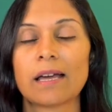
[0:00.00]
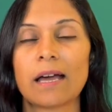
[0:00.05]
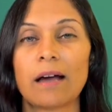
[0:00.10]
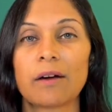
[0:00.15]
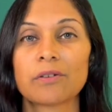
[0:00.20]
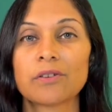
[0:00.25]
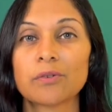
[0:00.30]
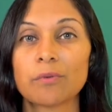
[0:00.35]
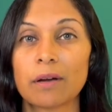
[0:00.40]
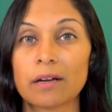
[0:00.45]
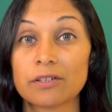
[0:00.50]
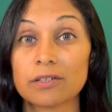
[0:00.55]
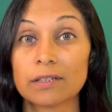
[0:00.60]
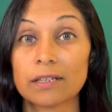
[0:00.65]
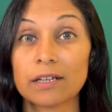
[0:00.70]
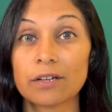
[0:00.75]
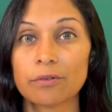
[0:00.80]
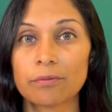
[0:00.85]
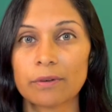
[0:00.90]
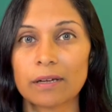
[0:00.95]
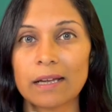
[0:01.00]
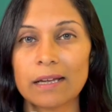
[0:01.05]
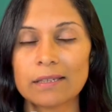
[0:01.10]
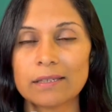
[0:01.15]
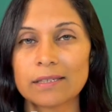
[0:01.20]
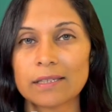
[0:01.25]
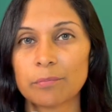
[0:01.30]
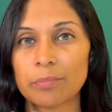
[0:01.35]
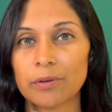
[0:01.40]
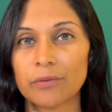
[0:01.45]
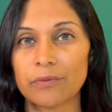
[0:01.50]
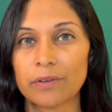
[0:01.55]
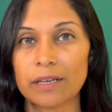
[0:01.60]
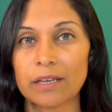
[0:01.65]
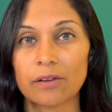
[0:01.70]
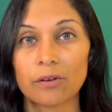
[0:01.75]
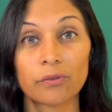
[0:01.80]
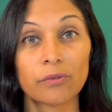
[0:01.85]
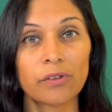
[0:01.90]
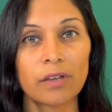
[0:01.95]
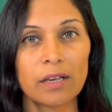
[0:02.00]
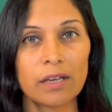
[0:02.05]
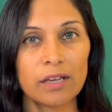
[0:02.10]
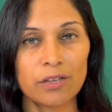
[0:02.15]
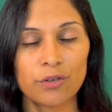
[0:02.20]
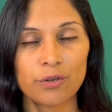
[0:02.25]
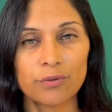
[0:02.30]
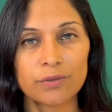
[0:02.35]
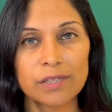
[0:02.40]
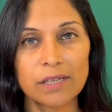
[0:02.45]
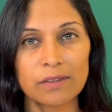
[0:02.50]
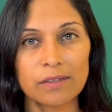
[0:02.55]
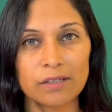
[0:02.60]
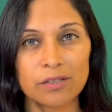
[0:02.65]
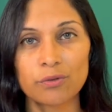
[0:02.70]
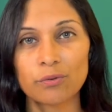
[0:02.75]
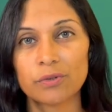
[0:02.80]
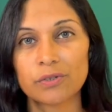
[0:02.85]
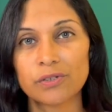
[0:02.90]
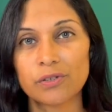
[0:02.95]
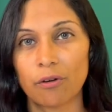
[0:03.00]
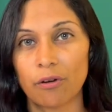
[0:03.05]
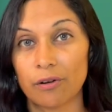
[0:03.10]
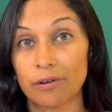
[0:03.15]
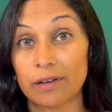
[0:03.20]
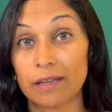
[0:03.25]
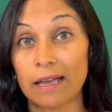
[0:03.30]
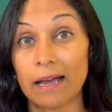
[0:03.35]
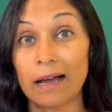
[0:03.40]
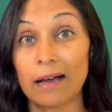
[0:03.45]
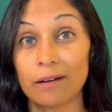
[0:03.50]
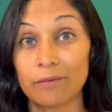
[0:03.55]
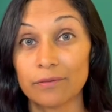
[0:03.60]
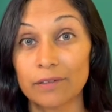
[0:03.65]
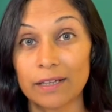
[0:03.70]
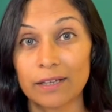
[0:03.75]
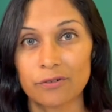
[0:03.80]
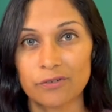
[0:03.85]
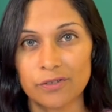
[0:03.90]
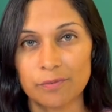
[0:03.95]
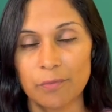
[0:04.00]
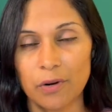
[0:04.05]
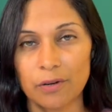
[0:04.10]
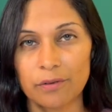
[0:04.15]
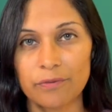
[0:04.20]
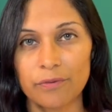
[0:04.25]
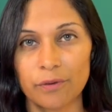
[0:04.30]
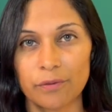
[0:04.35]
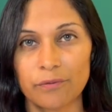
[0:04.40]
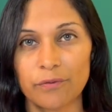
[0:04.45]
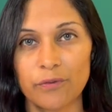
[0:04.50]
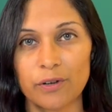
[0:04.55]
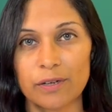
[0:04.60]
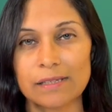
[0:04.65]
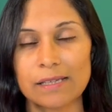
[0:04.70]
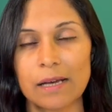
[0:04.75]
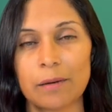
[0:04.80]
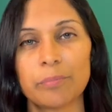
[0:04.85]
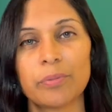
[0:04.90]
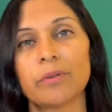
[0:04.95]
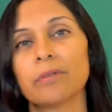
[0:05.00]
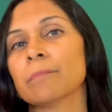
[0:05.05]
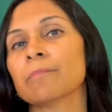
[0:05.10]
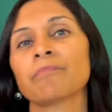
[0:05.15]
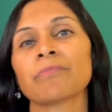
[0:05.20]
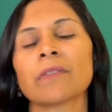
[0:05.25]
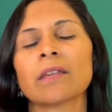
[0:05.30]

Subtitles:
how to actually create simple videos using the tools you already have, like your smartphone, for example.